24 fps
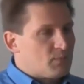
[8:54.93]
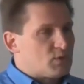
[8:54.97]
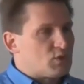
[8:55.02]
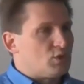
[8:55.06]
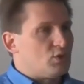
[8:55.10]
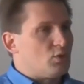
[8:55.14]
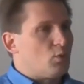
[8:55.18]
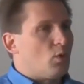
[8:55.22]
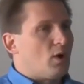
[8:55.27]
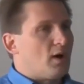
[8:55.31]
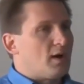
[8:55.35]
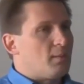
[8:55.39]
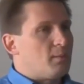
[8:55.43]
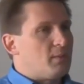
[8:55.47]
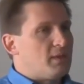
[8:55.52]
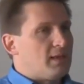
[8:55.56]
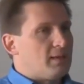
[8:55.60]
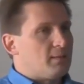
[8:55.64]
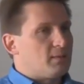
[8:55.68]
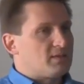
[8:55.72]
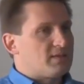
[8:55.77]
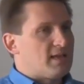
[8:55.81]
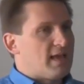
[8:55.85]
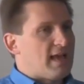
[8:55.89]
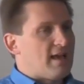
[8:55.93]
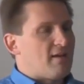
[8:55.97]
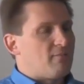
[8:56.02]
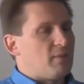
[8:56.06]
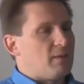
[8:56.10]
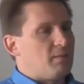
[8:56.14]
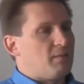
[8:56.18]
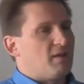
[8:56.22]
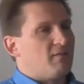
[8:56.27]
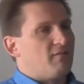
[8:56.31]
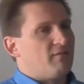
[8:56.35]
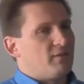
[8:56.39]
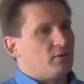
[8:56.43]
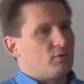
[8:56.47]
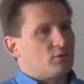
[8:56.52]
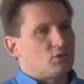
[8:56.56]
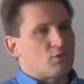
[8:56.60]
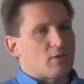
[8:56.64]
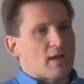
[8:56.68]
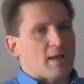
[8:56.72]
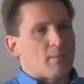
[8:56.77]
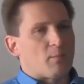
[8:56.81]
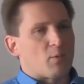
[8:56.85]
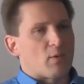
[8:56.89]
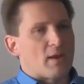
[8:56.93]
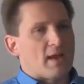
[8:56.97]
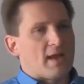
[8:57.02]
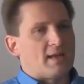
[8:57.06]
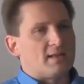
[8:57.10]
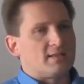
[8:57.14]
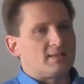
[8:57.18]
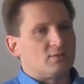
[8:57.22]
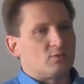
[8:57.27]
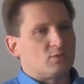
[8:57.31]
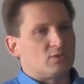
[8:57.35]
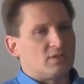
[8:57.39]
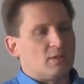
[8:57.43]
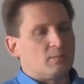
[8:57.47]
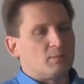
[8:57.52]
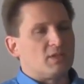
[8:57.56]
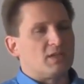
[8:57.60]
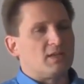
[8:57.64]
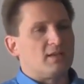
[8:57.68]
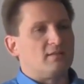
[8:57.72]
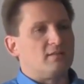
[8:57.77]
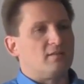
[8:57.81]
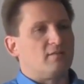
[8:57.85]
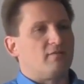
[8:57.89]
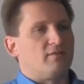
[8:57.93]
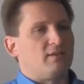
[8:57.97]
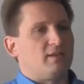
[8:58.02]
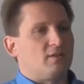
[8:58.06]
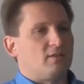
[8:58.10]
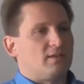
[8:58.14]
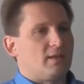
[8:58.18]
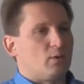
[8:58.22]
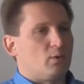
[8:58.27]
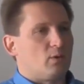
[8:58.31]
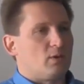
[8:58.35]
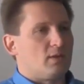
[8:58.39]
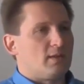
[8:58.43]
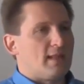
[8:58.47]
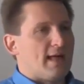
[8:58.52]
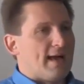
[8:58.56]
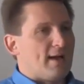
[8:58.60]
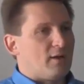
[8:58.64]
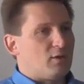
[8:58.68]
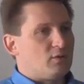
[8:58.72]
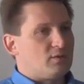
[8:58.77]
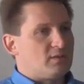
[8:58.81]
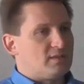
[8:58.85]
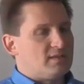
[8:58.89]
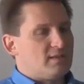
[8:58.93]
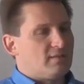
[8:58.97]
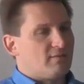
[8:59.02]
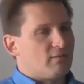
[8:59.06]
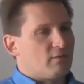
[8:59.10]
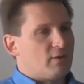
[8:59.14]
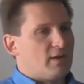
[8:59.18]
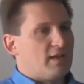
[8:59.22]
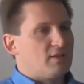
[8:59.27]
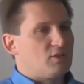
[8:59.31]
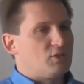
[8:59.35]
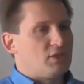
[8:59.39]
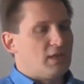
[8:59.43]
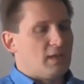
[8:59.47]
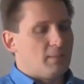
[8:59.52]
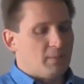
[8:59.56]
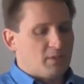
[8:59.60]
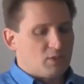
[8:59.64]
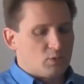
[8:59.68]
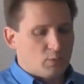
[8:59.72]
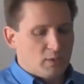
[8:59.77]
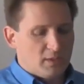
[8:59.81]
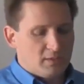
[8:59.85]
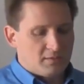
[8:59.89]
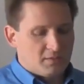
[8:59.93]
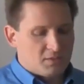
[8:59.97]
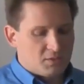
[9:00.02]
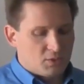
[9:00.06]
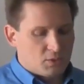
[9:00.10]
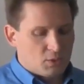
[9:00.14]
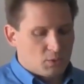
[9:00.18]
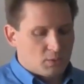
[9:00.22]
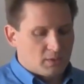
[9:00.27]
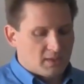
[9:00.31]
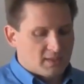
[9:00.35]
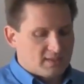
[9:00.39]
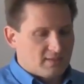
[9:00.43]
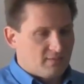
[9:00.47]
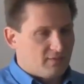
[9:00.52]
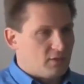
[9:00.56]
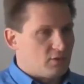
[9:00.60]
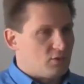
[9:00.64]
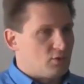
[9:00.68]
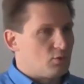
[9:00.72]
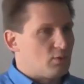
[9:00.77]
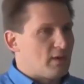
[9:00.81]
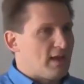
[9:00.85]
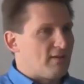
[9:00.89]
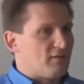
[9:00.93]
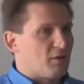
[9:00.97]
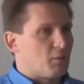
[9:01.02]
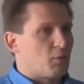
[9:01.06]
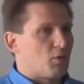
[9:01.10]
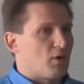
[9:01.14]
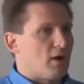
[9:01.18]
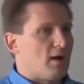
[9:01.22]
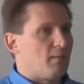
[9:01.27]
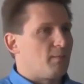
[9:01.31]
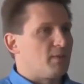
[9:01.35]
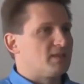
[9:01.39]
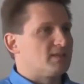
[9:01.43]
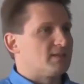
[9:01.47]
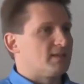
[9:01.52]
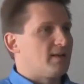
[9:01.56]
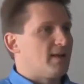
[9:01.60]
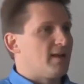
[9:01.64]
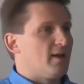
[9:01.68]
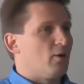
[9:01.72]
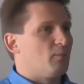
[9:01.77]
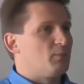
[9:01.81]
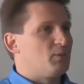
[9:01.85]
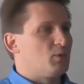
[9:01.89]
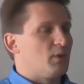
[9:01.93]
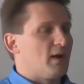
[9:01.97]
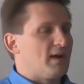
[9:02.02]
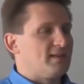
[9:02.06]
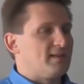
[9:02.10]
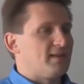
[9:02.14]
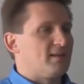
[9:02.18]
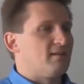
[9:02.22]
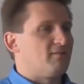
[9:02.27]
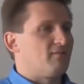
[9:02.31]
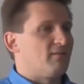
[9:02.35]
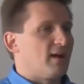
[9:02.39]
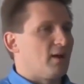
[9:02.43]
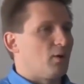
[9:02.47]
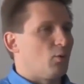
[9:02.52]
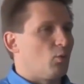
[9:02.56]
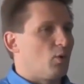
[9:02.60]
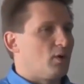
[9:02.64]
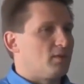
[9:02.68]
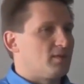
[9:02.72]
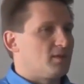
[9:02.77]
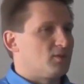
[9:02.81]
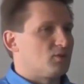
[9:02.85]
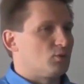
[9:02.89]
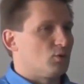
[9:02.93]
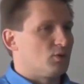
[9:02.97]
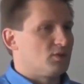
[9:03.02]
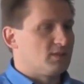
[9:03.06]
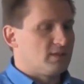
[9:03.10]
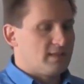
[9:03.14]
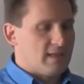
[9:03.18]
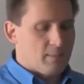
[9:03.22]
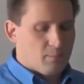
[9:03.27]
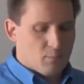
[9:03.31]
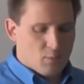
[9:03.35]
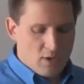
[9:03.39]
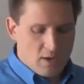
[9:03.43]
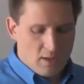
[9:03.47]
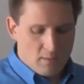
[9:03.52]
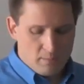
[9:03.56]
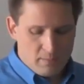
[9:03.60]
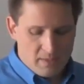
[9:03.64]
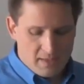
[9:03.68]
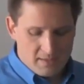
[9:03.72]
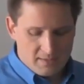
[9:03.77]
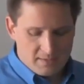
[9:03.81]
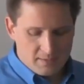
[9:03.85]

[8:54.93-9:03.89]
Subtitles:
So you want to be able to have maybe a filter apparatus or something in the field that will allow you to differentiate between the two, because if you do have a problem, it's going to help you identify what the source of that problem